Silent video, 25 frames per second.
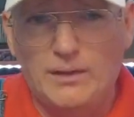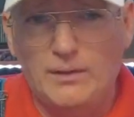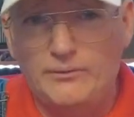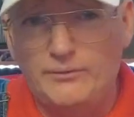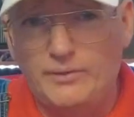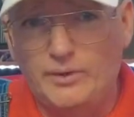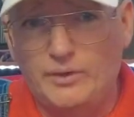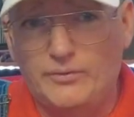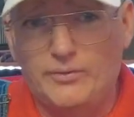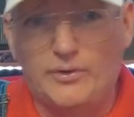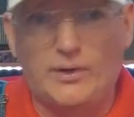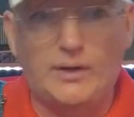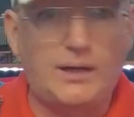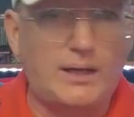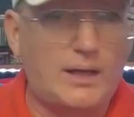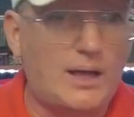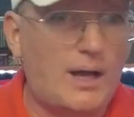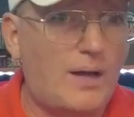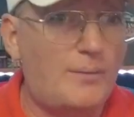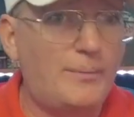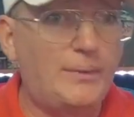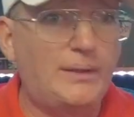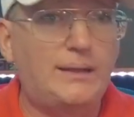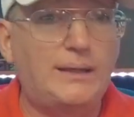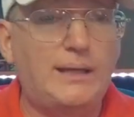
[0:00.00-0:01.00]
Feel free to
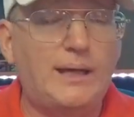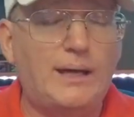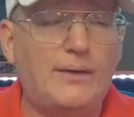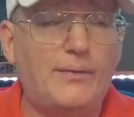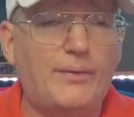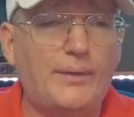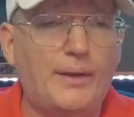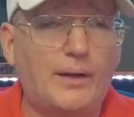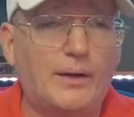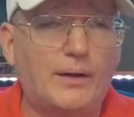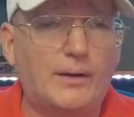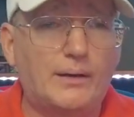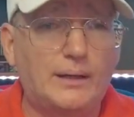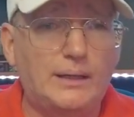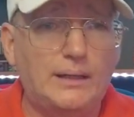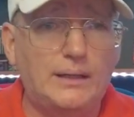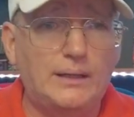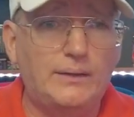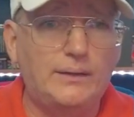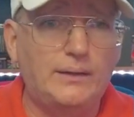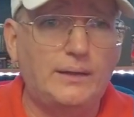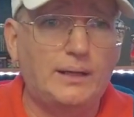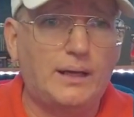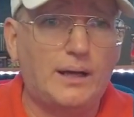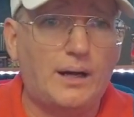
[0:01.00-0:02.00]
comment down there
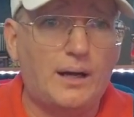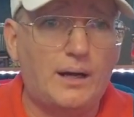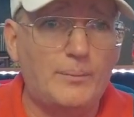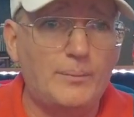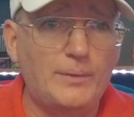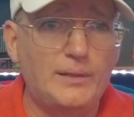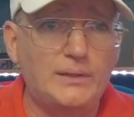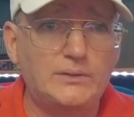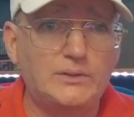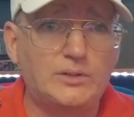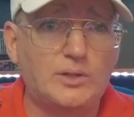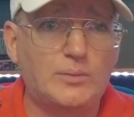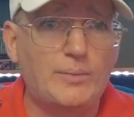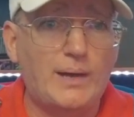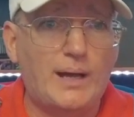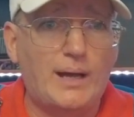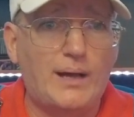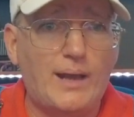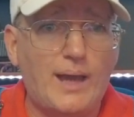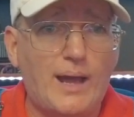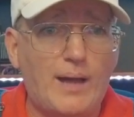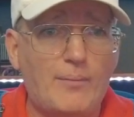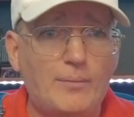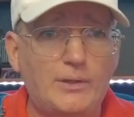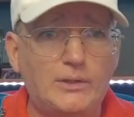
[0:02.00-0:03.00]
in the comments
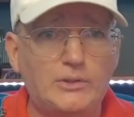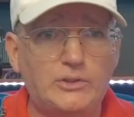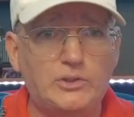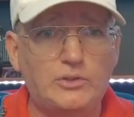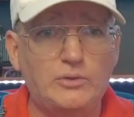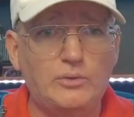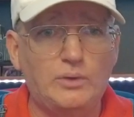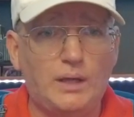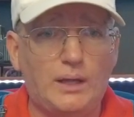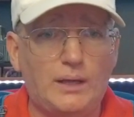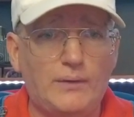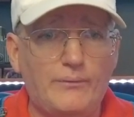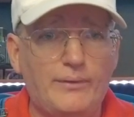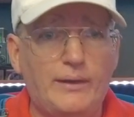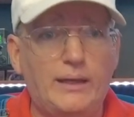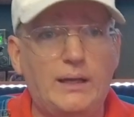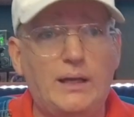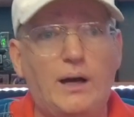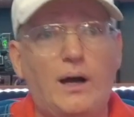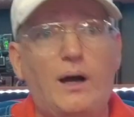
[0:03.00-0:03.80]
about how much you love the